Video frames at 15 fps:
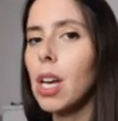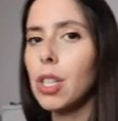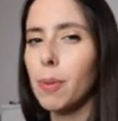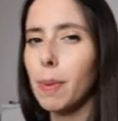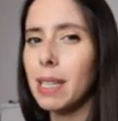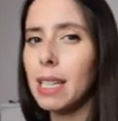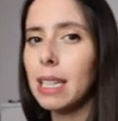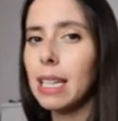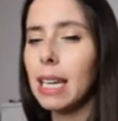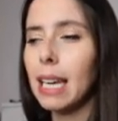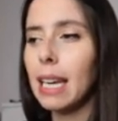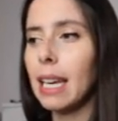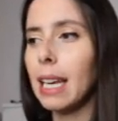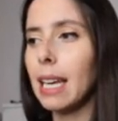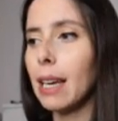So
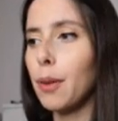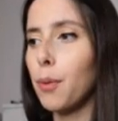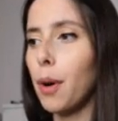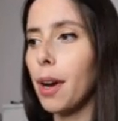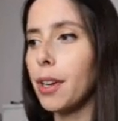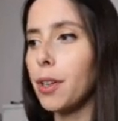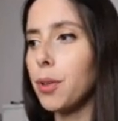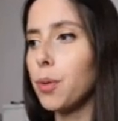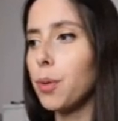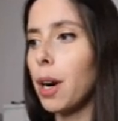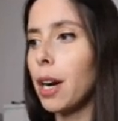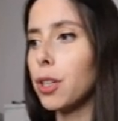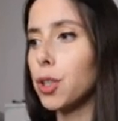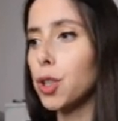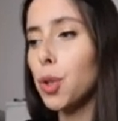basically, when you
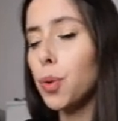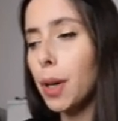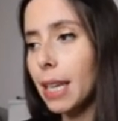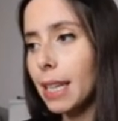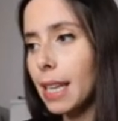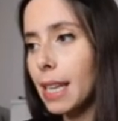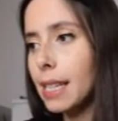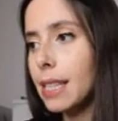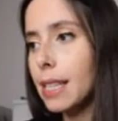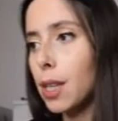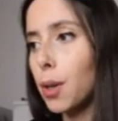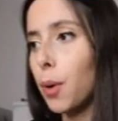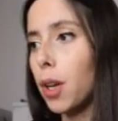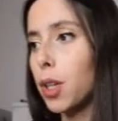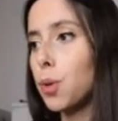are doing this,
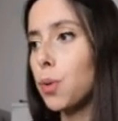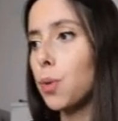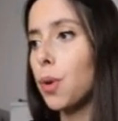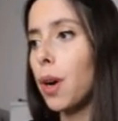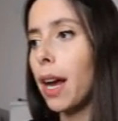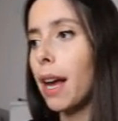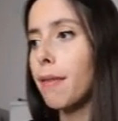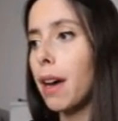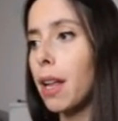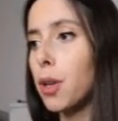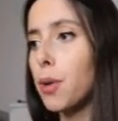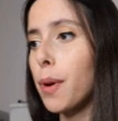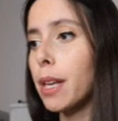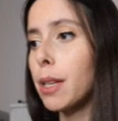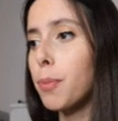you want to
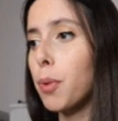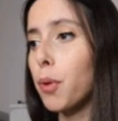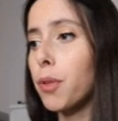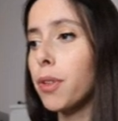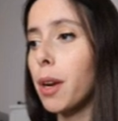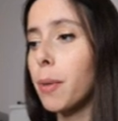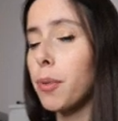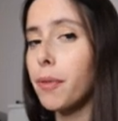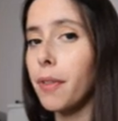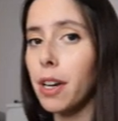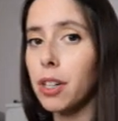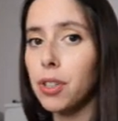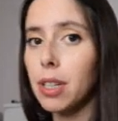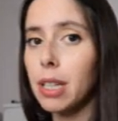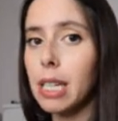evaluate both their
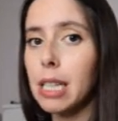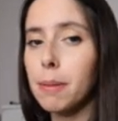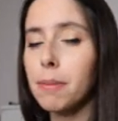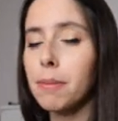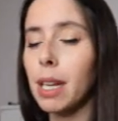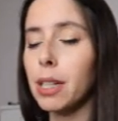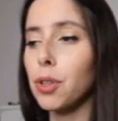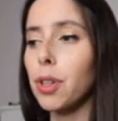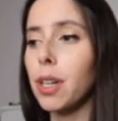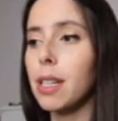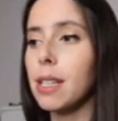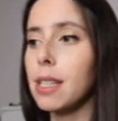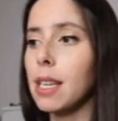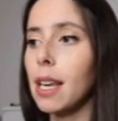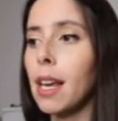professionalism that you
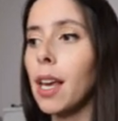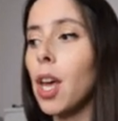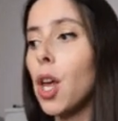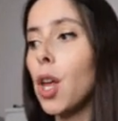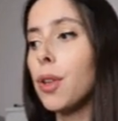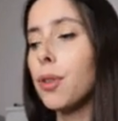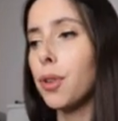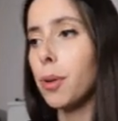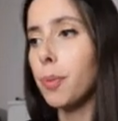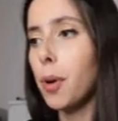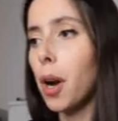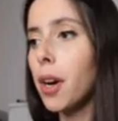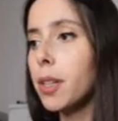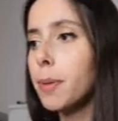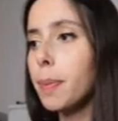can see through the
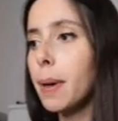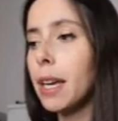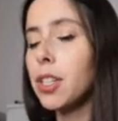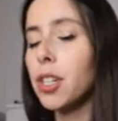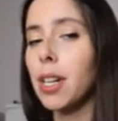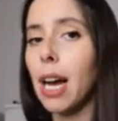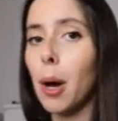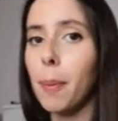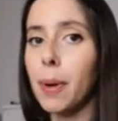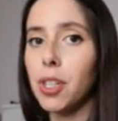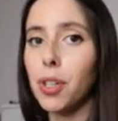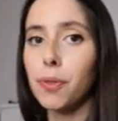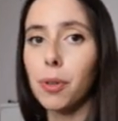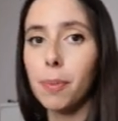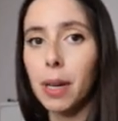product page and how
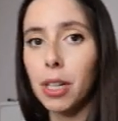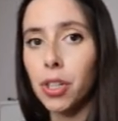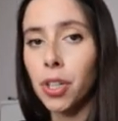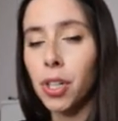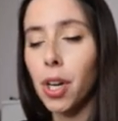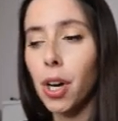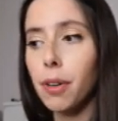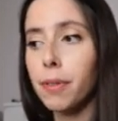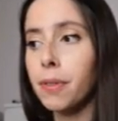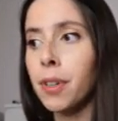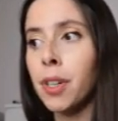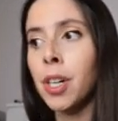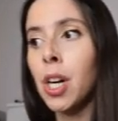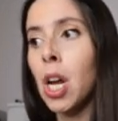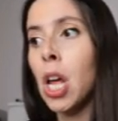much information they
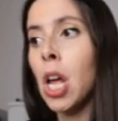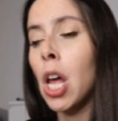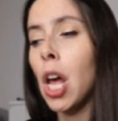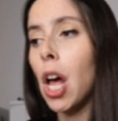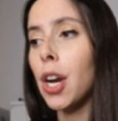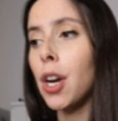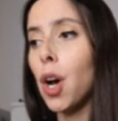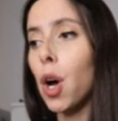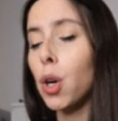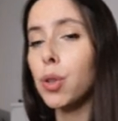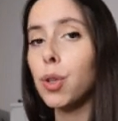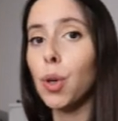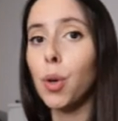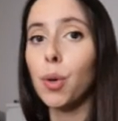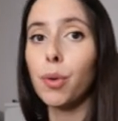offer, and
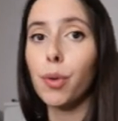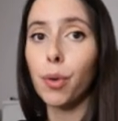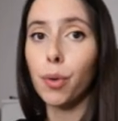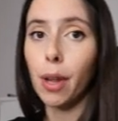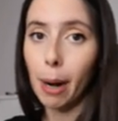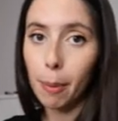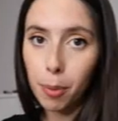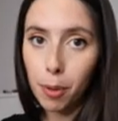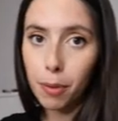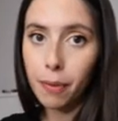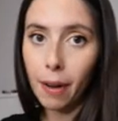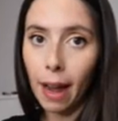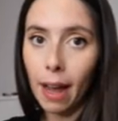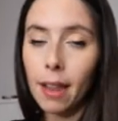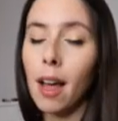also through their
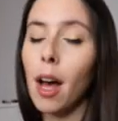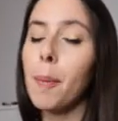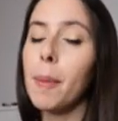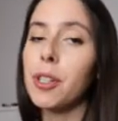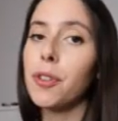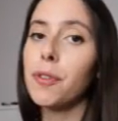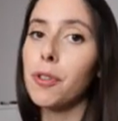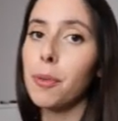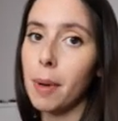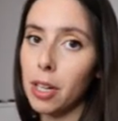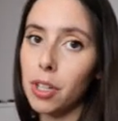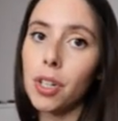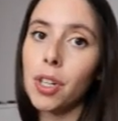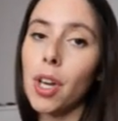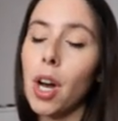profile, how much
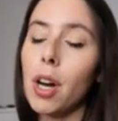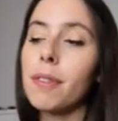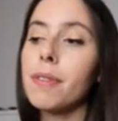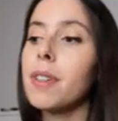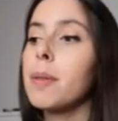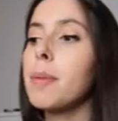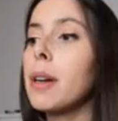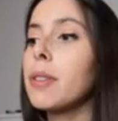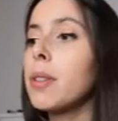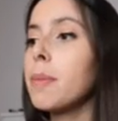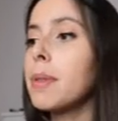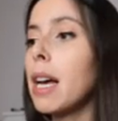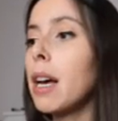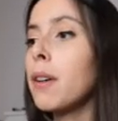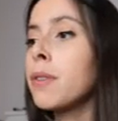information they offer about
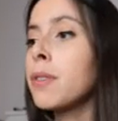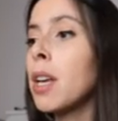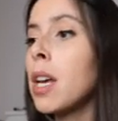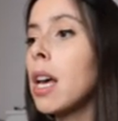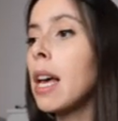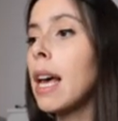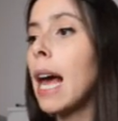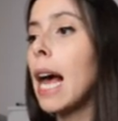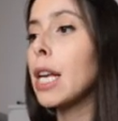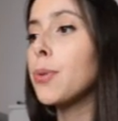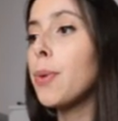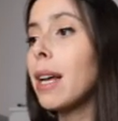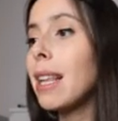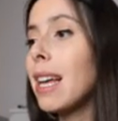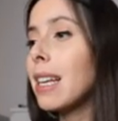themselves, as
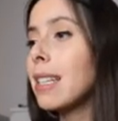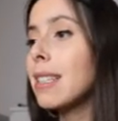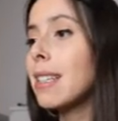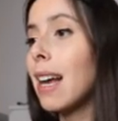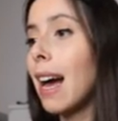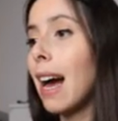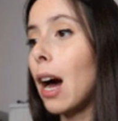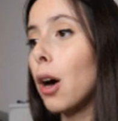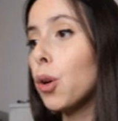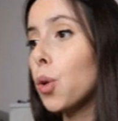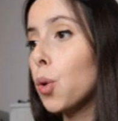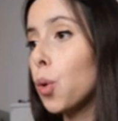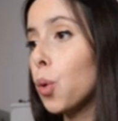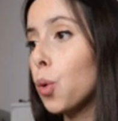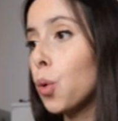well as how
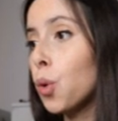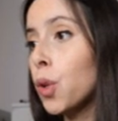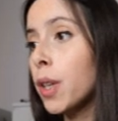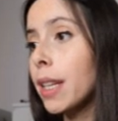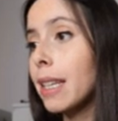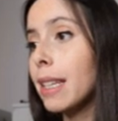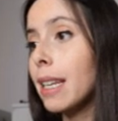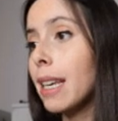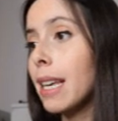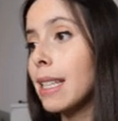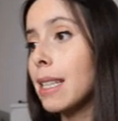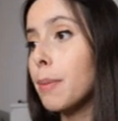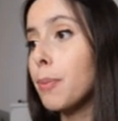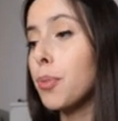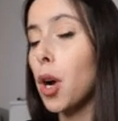cool
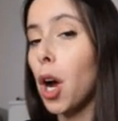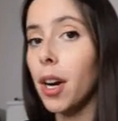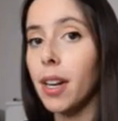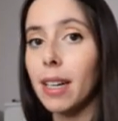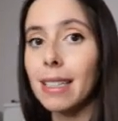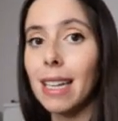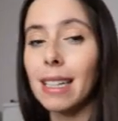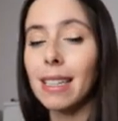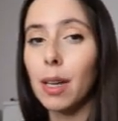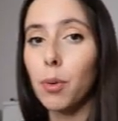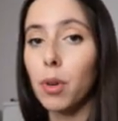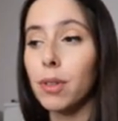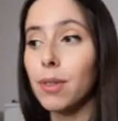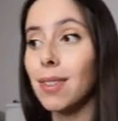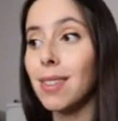is the product that they
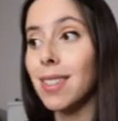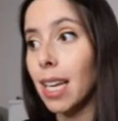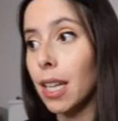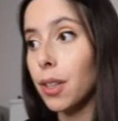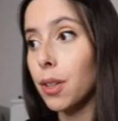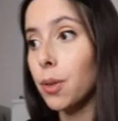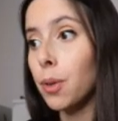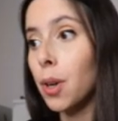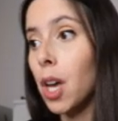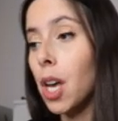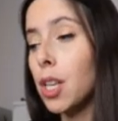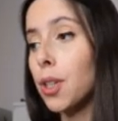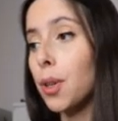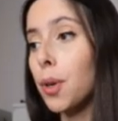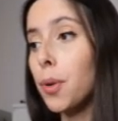want to sell you.
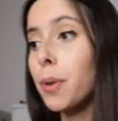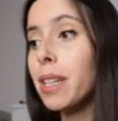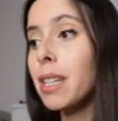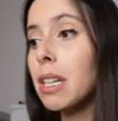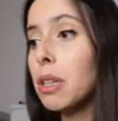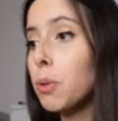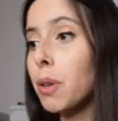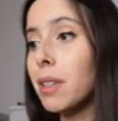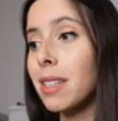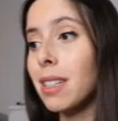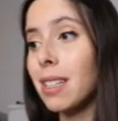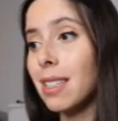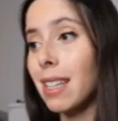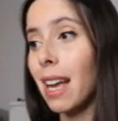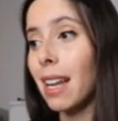So you really need to
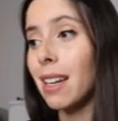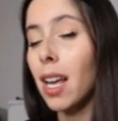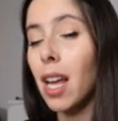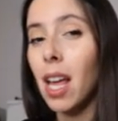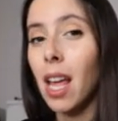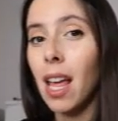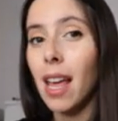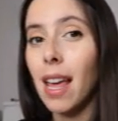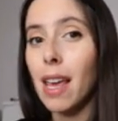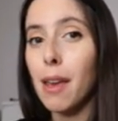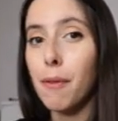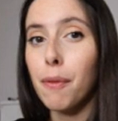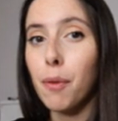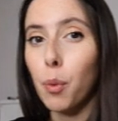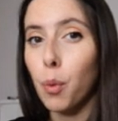understand
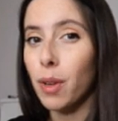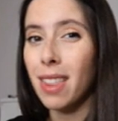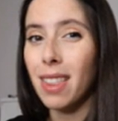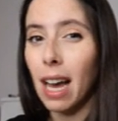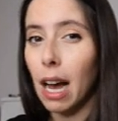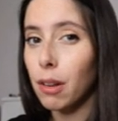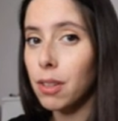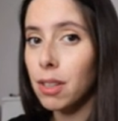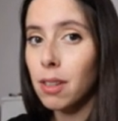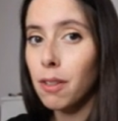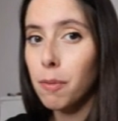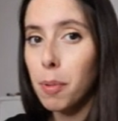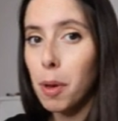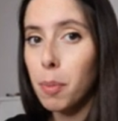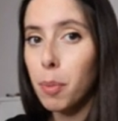if would thousands
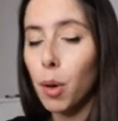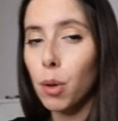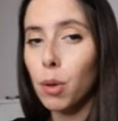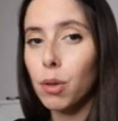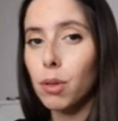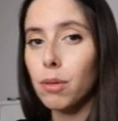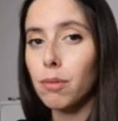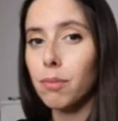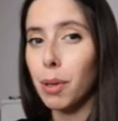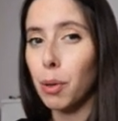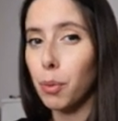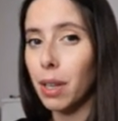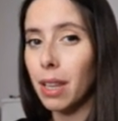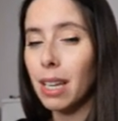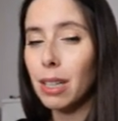of people be
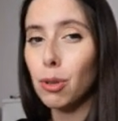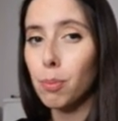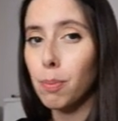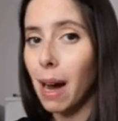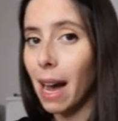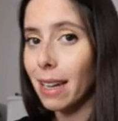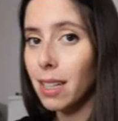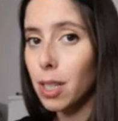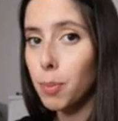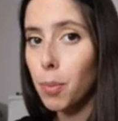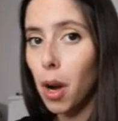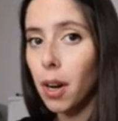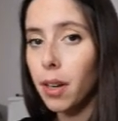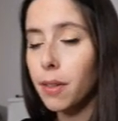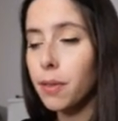willing to buy this
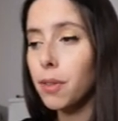product